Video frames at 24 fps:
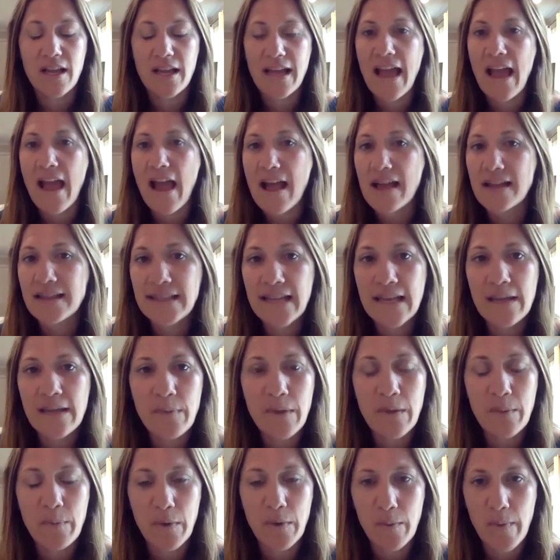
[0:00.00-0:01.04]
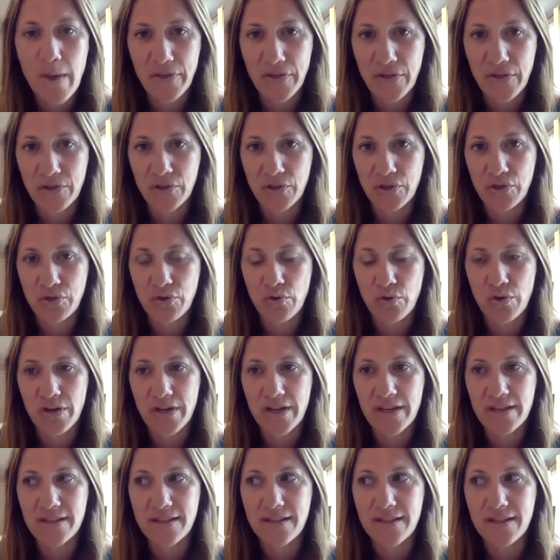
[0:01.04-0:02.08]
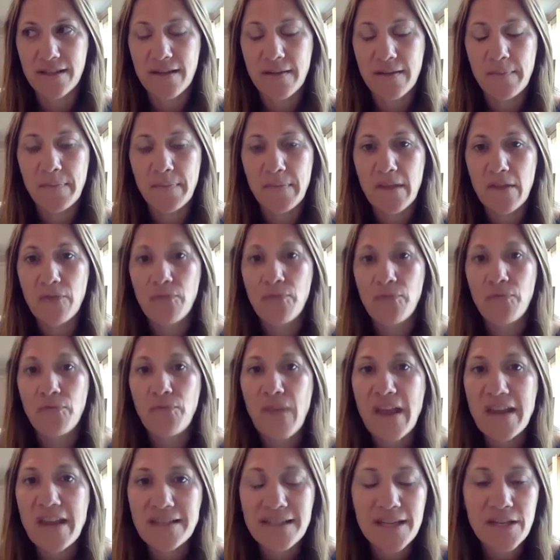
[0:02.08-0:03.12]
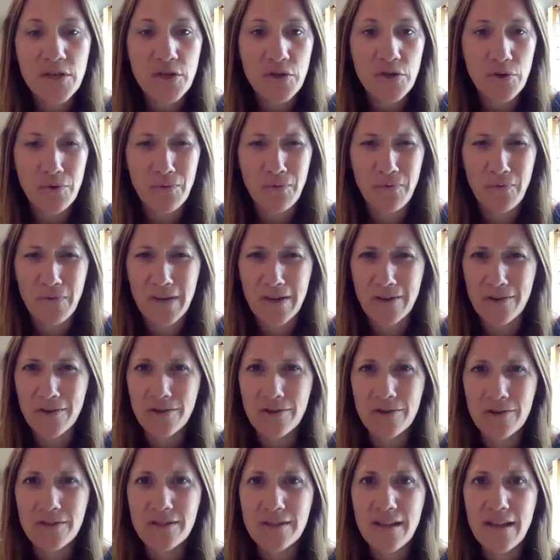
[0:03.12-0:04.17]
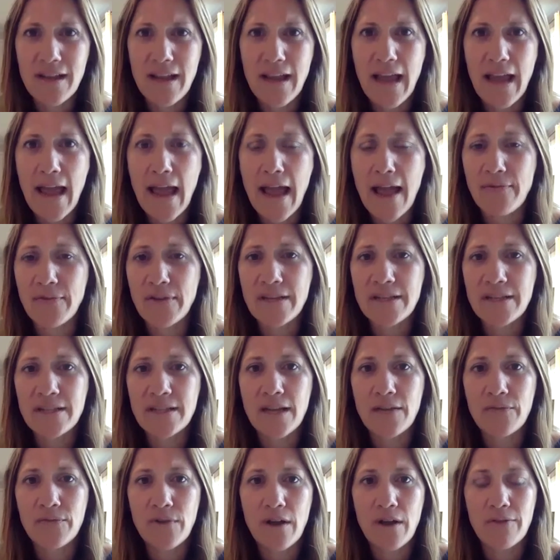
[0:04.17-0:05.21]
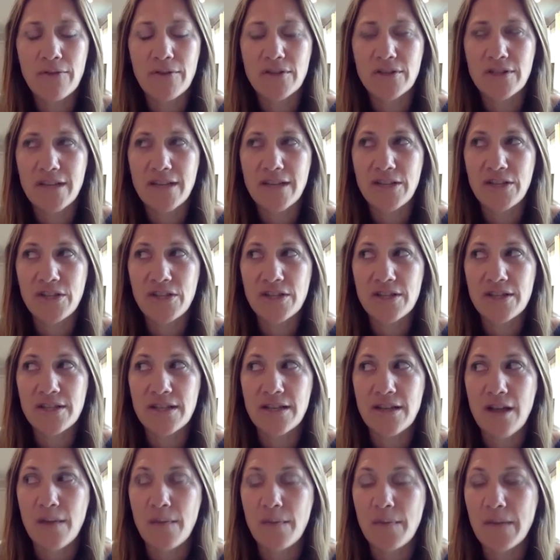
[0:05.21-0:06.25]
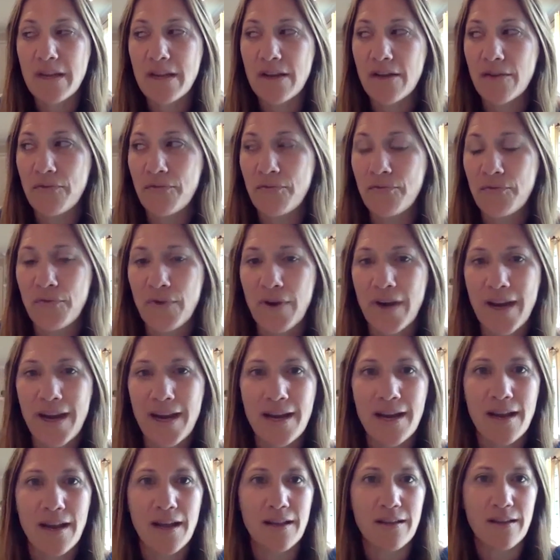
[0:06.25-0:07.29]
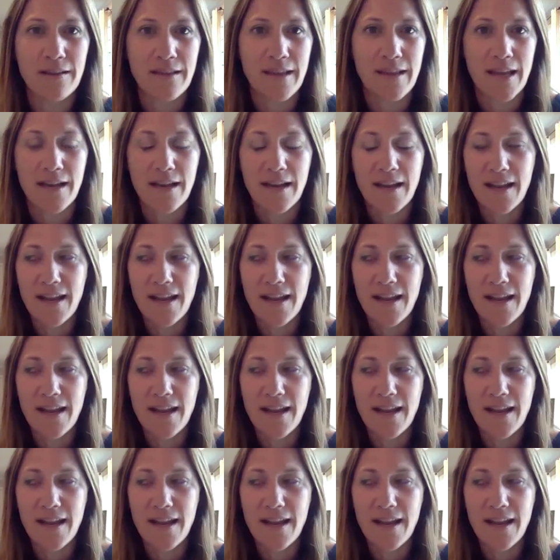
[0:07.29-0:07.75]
asking people about their stories, facing your fears, having tough conversations, and not being afraid that